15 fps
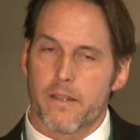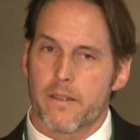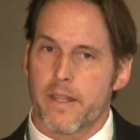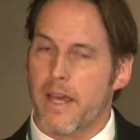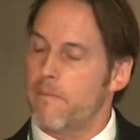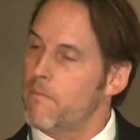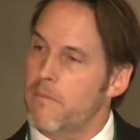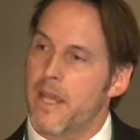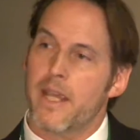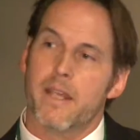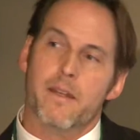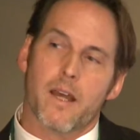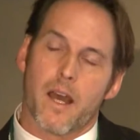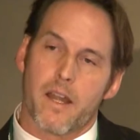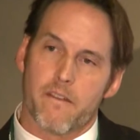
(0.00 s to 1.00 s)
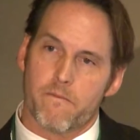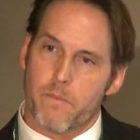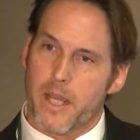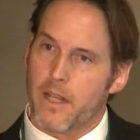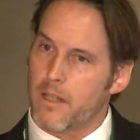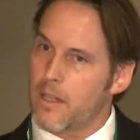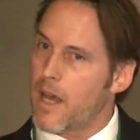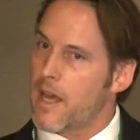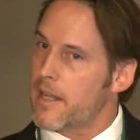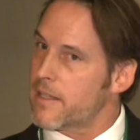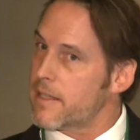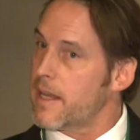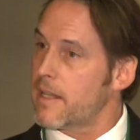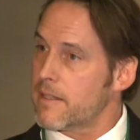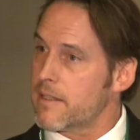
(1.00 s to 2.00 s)
that may not have made a lot of
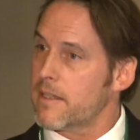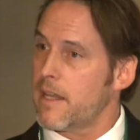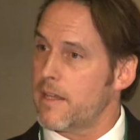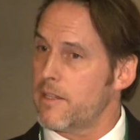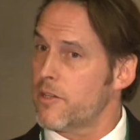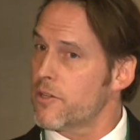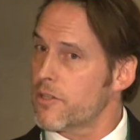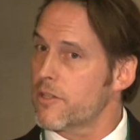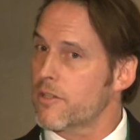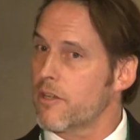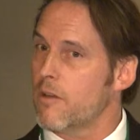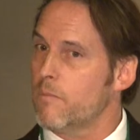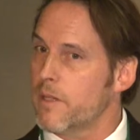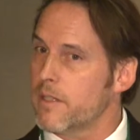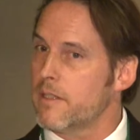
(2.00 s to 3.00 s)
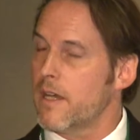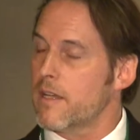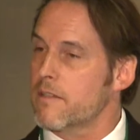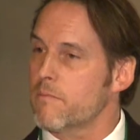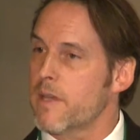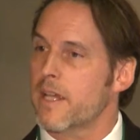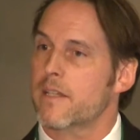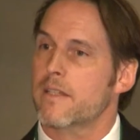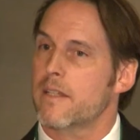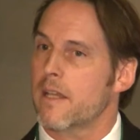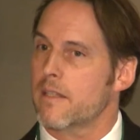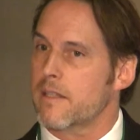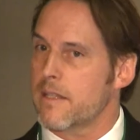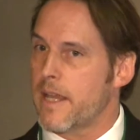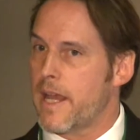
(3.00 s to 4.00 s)
sense 10 years ago, but does make
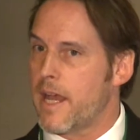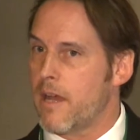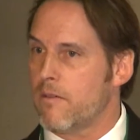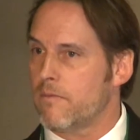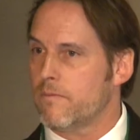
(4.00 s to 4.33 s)
sense now.